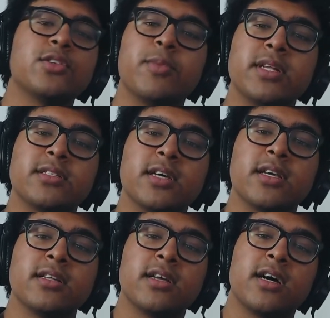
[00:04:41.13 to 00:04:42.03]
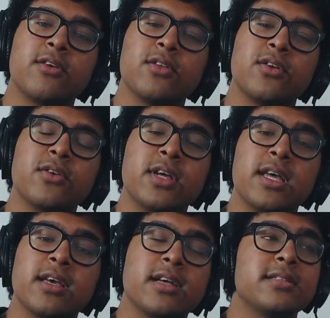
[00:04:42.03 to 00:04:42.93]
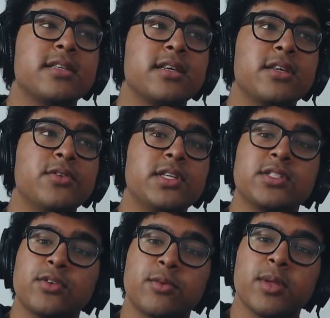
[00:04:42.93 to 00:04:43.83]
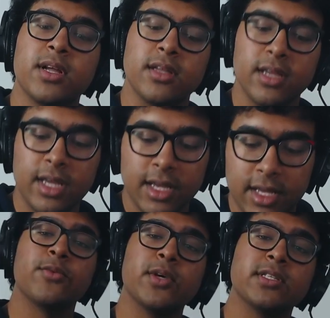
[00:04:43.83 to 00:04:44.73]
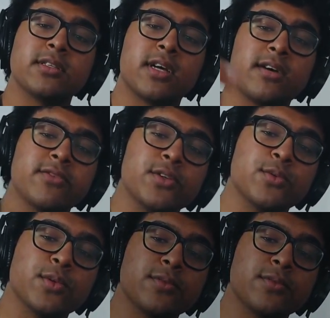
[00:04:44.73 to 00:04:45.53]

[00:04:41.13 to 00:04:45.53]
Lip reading: got some insight into how long it can take unis to reply. Anyways, have a good